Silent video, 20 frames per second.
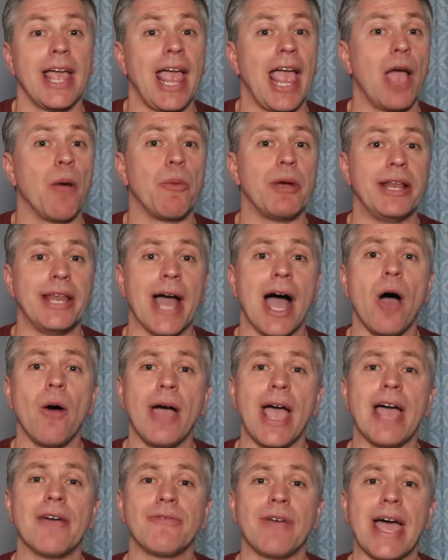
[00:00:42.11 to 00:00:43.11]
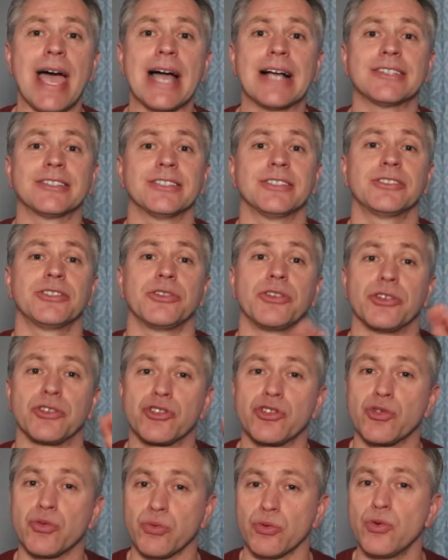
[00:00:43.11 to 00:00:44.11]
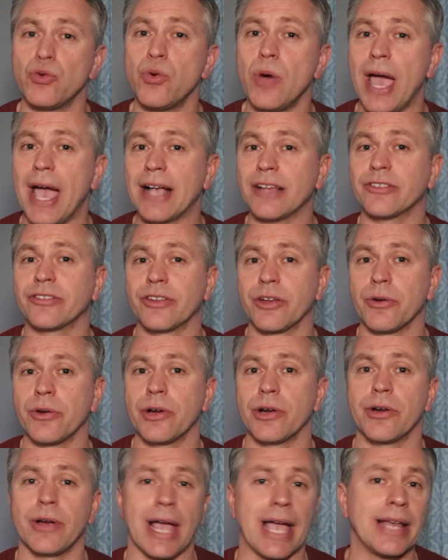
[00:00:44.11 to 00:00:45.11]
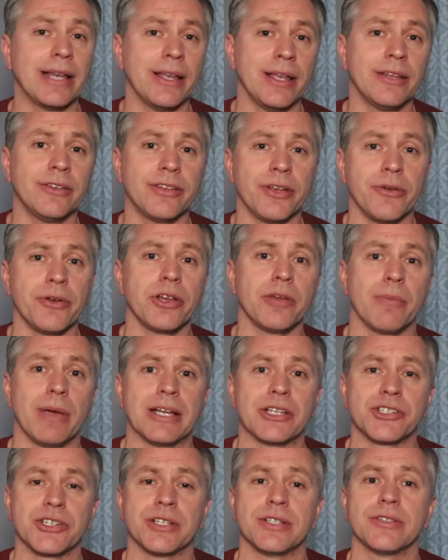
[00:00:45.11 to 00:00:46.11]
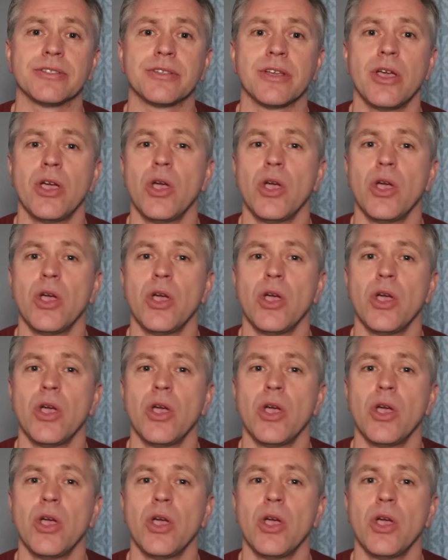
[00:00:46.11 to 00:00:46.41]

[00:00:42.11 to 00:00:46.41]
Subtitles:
and we now have access to the true exterior and interior dimensions,